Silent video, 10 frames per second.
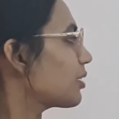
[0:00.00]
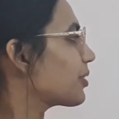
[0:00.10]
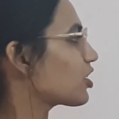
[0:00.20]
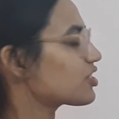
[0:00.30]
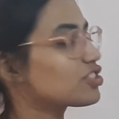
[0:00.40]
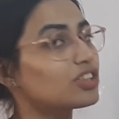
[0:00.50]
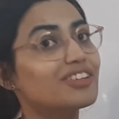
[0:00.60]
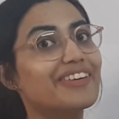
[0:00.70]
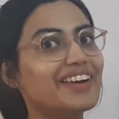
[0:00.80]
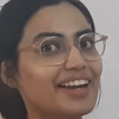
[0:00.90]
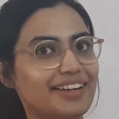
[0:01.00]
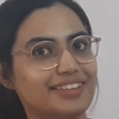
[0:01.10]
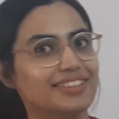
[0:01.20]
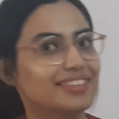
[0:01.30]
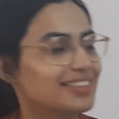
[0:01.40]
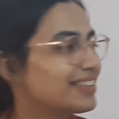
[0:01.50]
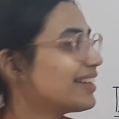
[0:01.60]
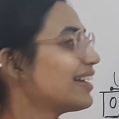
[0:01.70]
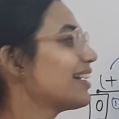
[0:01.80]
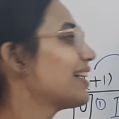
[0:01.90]
because it's on the right,
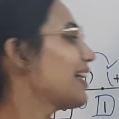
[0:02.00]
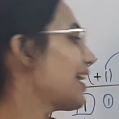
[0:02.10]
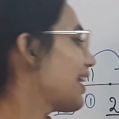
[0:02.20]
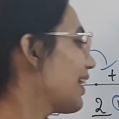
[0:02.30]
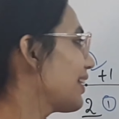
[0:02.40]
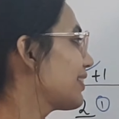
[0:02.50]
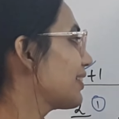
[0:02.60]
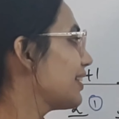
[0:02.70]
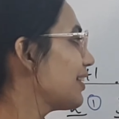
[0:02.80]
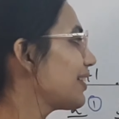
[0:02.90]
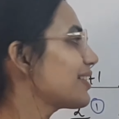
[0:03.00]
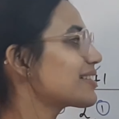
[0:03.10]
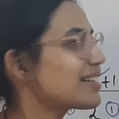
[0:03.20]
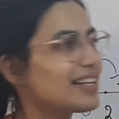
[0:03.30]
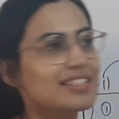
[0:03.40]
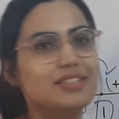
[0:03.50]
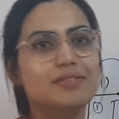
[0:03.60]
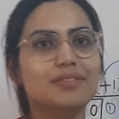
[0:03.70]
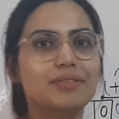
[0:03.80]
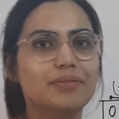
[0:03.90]
and here it is
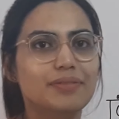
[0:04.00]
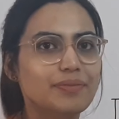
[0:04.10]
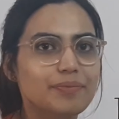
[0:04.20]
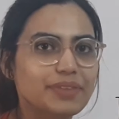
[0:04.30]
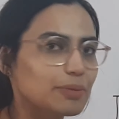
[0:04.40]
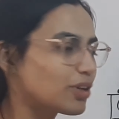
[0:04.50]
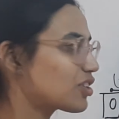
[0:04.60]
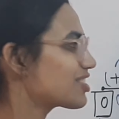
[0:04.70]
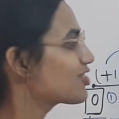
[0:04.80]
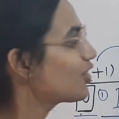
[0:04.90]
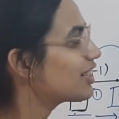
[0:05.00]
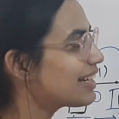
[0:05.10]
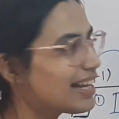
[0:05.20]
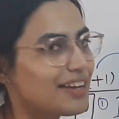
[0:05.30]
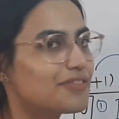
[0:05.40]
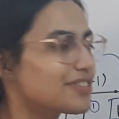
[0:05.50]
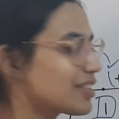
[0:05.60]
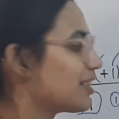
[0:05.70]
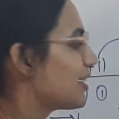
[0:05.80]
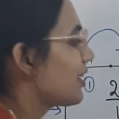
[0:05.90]
less because it's on the left.
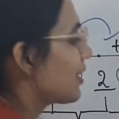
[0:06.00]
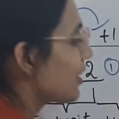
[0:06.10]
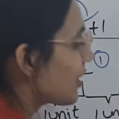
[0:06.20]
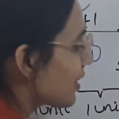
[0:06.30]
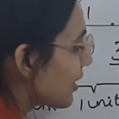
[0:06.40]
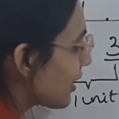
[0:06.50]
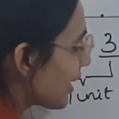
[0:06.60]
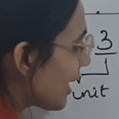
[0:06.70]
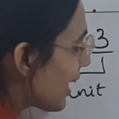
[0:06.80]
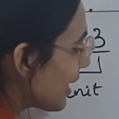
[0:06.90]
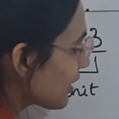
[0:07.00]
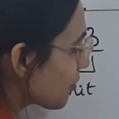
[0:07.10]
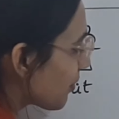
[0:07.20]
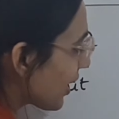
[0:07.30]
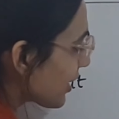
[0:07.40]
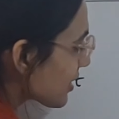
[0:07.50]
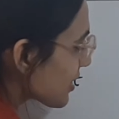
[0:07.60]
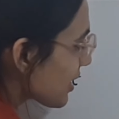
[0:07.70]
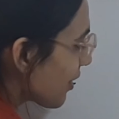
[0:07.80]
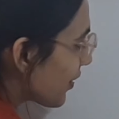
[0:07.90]
8 minus
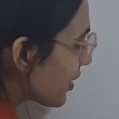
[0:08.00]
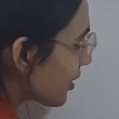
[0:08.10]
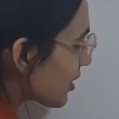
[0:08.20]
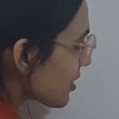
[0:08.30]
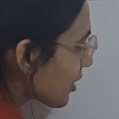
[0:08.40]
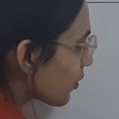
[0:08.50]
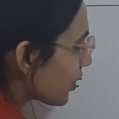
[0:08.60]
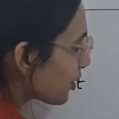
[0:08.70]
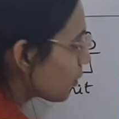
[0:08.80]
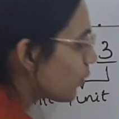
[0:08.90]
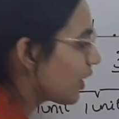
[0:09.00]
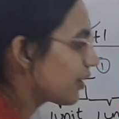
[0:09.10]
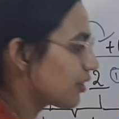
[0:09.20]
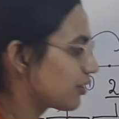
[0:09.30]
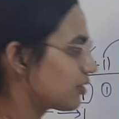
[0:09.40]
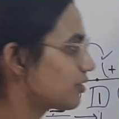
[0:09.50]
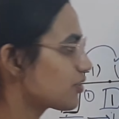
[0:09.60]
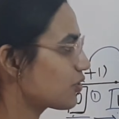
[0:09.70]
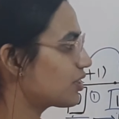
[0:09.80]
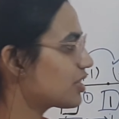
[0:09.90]
7 is equal to 1.
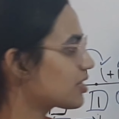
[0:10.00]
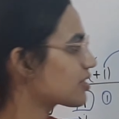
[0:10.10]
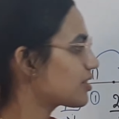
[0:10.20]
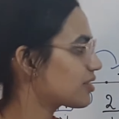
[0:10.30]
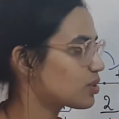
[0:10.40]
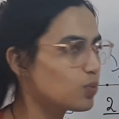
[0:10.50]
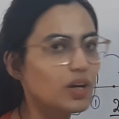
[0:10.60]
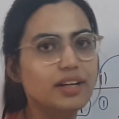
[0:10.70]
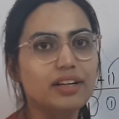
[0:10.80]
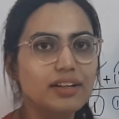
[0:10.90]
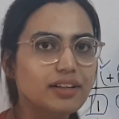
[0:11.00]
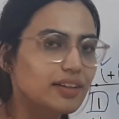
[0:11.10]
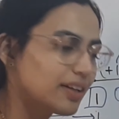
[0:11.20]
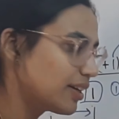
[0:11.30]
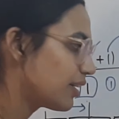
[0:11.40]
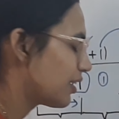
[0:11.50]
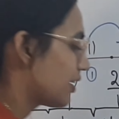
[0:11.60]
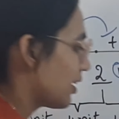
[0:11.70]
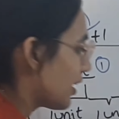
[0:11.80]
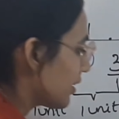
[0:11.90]
So the distance is 1.
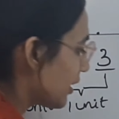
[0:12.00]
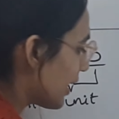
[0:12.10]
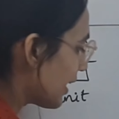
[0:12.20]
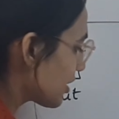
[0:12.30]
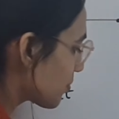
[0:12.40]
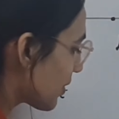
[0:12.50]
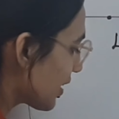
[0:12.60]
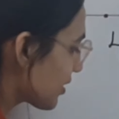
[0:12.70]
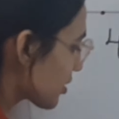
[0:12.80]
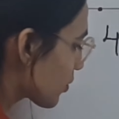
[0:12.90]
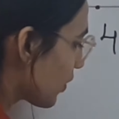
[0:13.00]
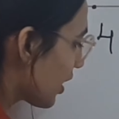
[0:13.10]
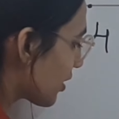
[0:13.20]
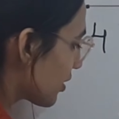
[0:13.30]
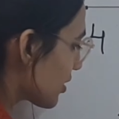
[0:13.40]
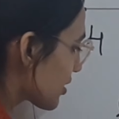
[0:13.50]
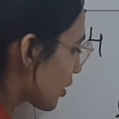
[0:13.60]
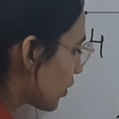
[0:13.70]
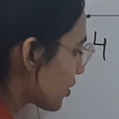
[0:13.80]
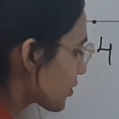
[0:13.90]
And 8 minus 1 is
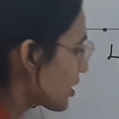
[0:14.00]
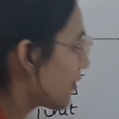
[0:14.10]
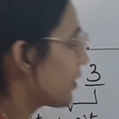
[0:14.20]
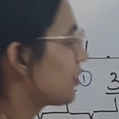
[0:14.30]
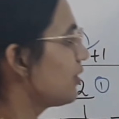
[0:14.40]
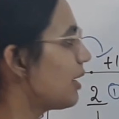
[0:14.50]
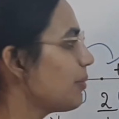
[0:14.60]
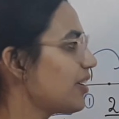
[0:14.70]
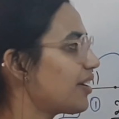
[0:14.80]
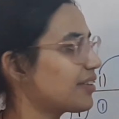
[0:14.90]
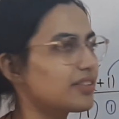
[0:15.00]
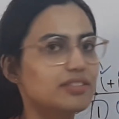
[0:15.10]
equal to 7. Am I right?